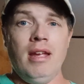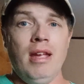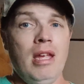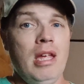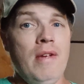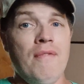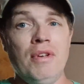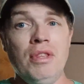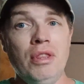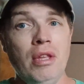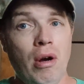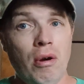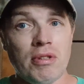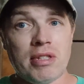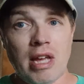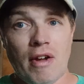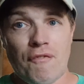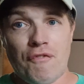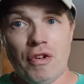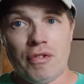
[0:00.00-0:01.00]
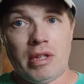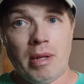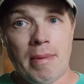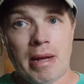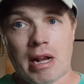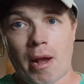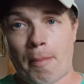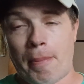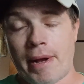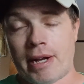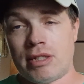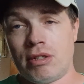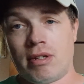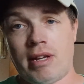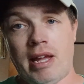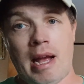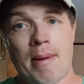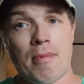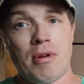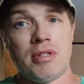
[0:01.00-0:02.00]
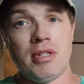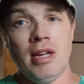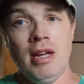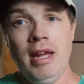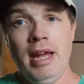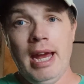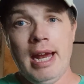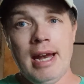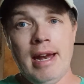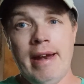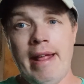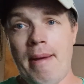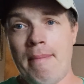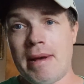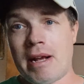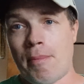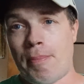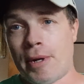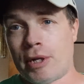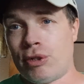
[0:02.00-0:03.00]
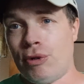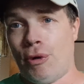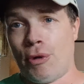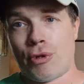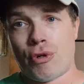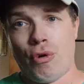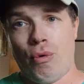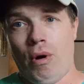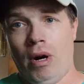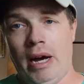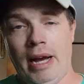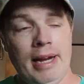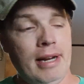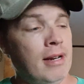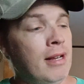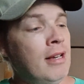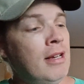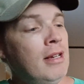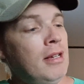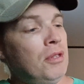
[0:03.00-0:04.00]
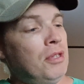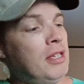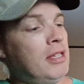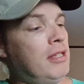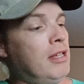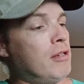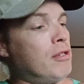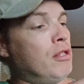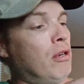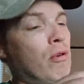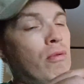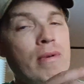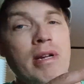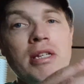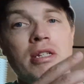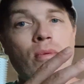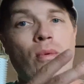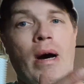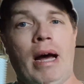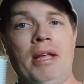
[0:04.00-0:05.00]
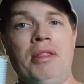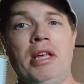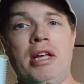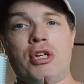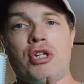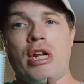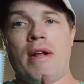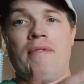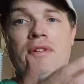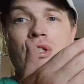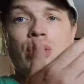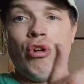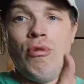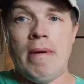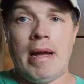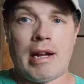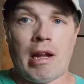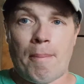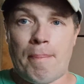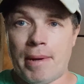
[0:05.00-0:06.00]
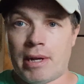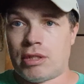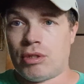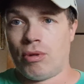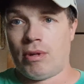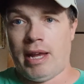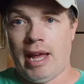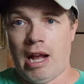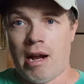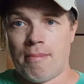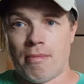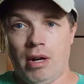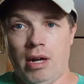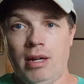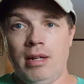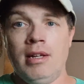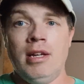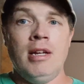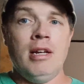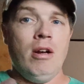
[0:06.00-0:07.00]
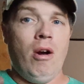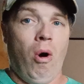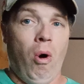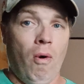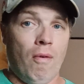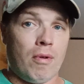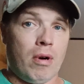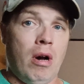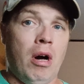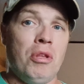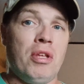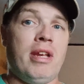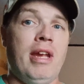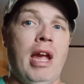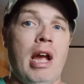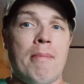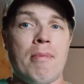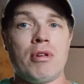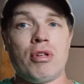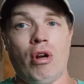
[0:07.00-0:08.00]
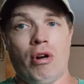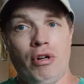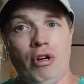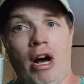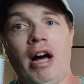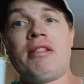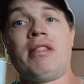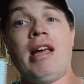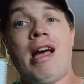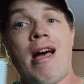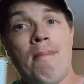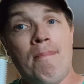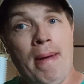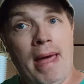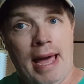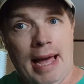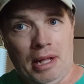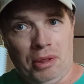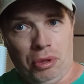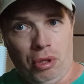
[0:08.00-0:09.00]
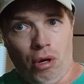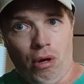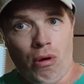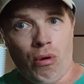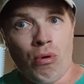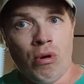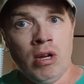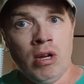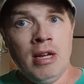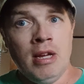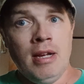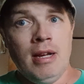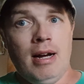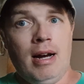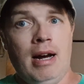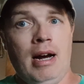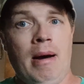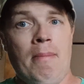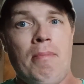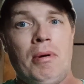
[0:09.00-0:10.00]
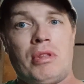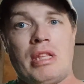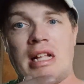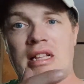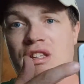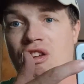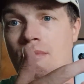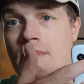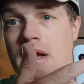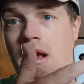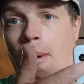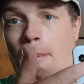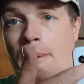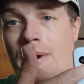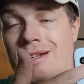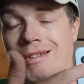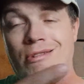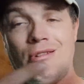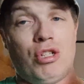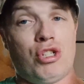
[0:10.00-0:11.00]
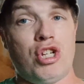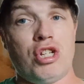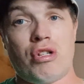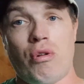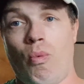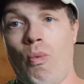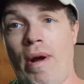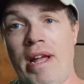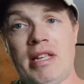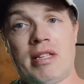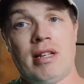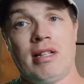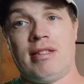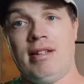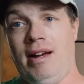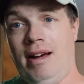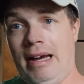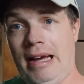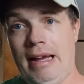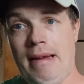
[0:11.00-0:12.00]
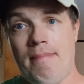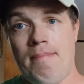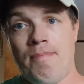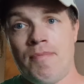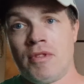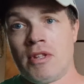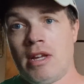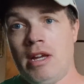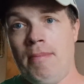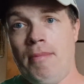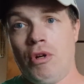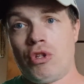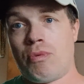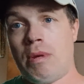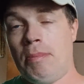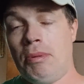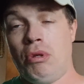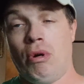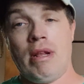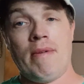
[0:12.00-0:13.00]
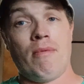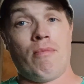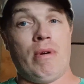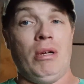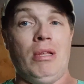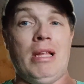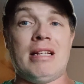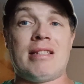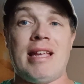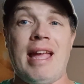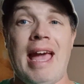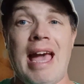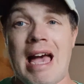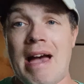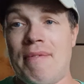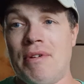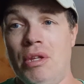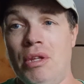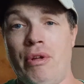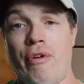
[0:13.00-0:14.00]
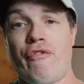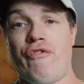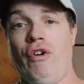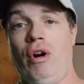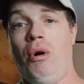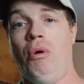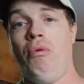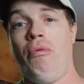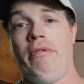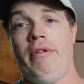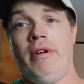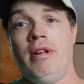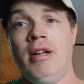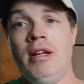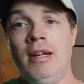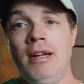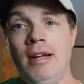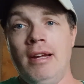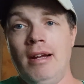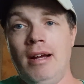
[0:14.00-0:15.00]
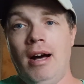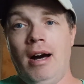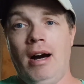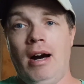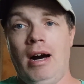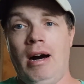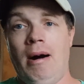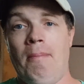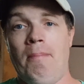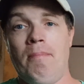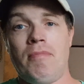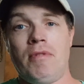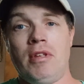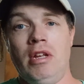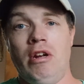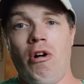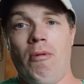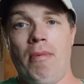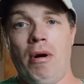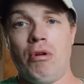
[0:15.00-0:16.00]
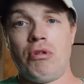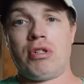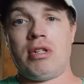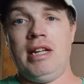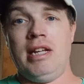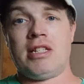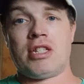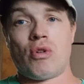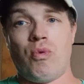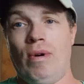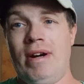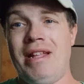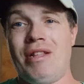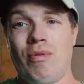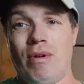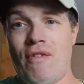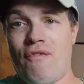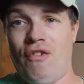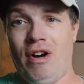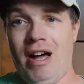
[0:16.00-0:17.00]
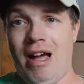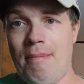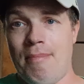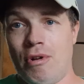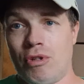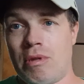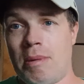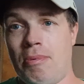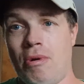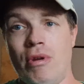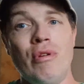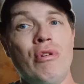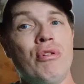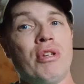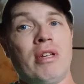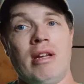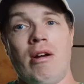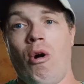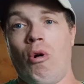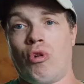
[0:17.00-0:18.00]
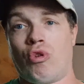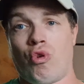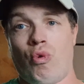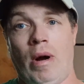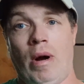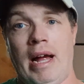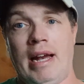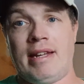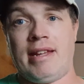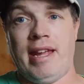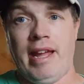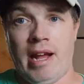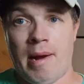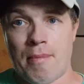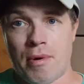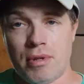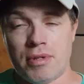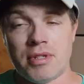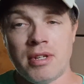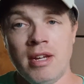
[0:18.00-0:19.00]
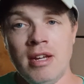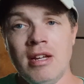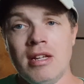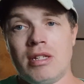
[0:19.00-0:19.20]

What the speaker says: Even those have 50-megapixel cameras and an 8-megapixel ultra wide. There's no reason why they should have a 2-megapixel camera. Overall, the cameras are not that bad though. But that 2-megapixel is just a waste of time. And most people don't even realize they have it on their phone. It's 2025. Most people are using ultra-wide cameras.